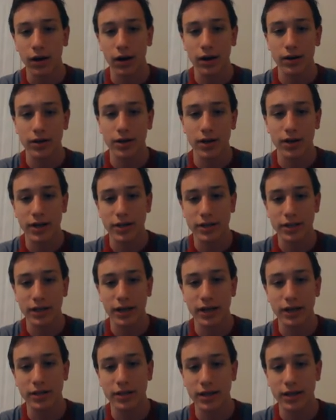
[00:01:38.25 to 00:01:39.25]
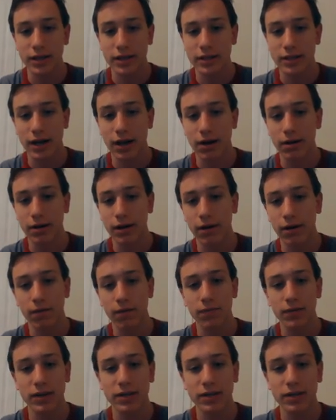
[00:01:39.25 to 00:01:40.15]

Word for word: All right, the United States is down here.